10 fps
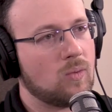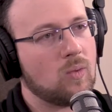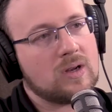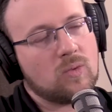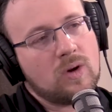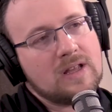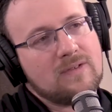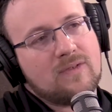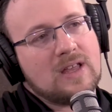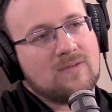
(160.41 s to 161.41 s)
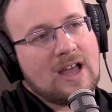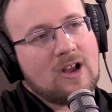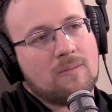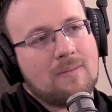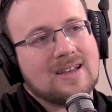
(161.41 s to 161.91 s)
What if
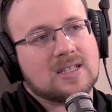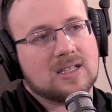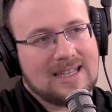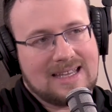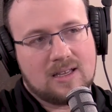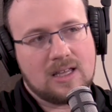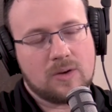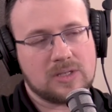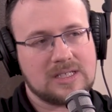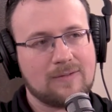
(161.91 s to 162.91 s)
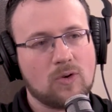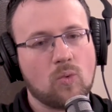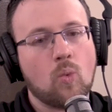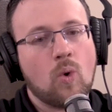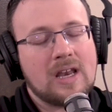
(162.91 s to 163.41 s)
environmentally it was different?
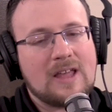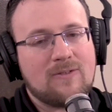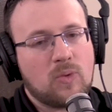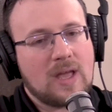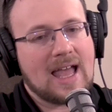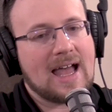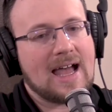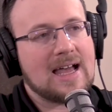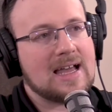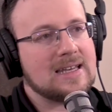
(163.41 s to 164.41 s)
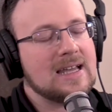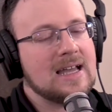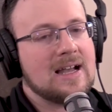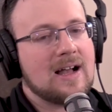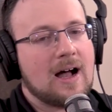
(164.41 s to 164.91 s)
What if we had
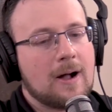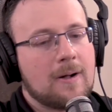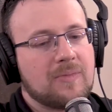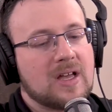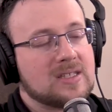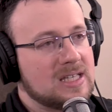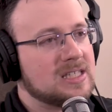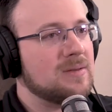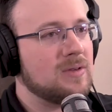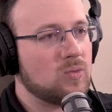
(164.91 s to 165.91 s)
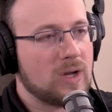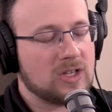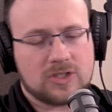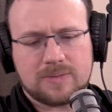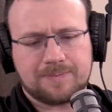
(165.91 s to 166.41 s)
a system in
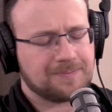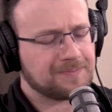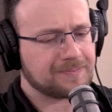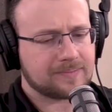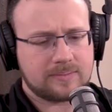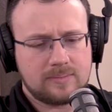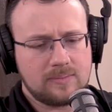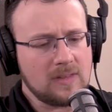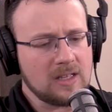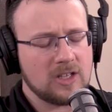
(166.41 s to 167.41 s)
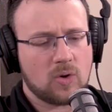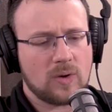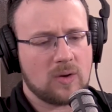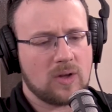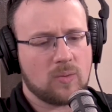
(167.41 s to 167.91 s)
which,
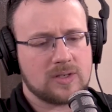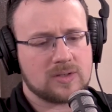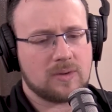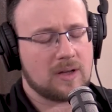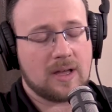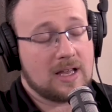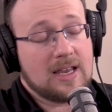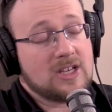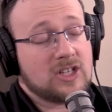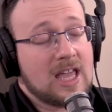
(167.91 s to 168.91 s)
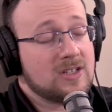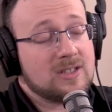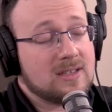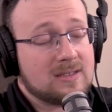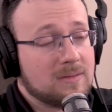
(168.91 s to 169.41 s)
it was an education
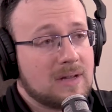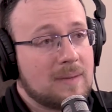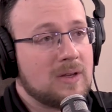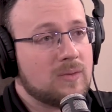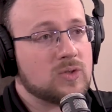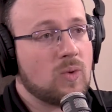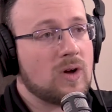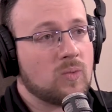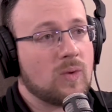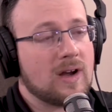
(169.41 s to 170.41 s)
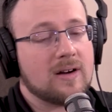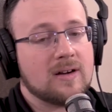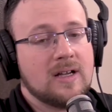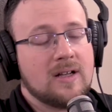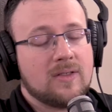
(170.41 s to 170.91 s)
system? I mean, it was one where
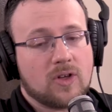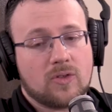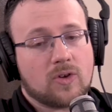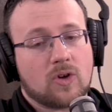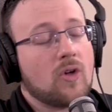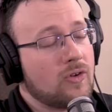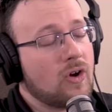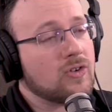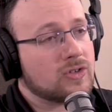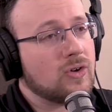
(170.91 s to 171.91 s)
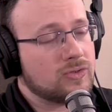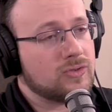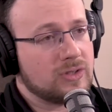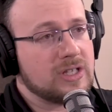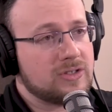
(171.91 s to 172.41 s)
there aren't
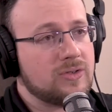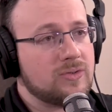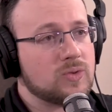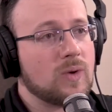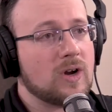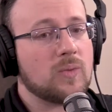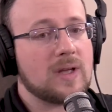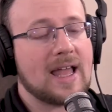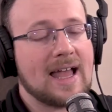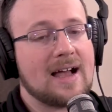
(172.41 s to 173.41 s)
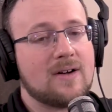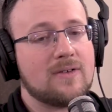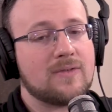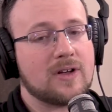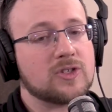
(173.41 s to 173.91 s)
cultural issues, where we
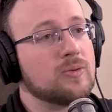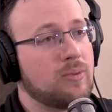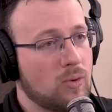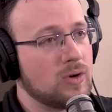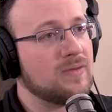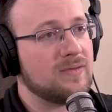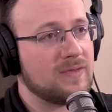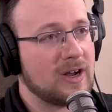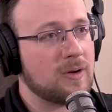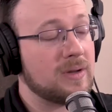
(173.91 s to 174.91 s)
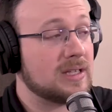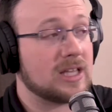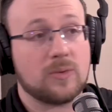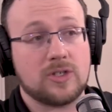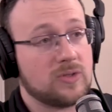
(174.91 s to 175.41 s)
have a supportive environment
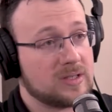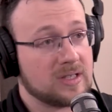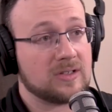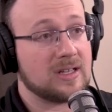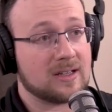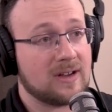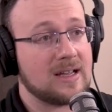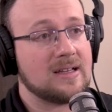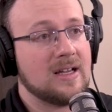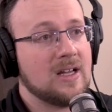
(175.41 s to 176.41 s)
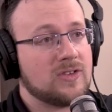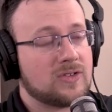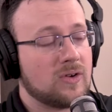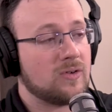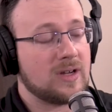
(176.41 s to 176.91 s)
like we do at the clinic, right?
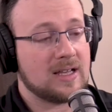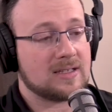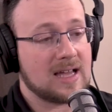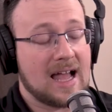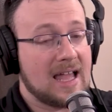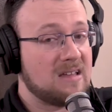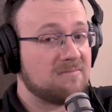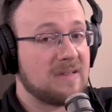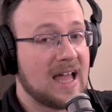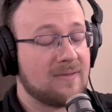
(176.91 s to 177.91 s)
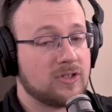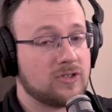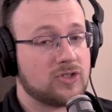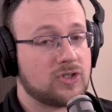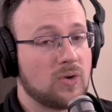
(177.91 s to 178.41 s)
So I
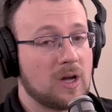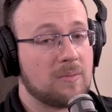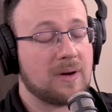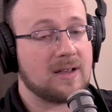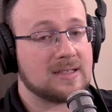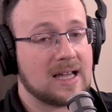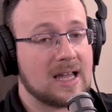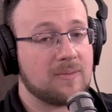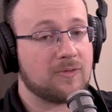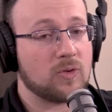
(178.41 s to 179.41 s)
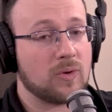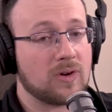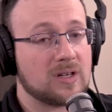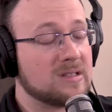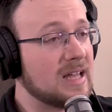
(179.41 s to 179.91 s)
haven't shown up on time for
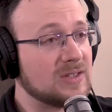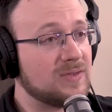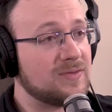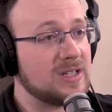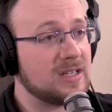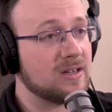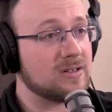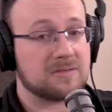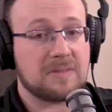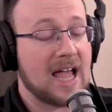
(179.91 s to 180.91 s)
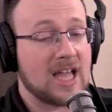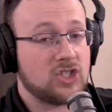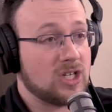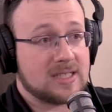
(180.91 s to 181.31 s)
work in the last 15 years. I just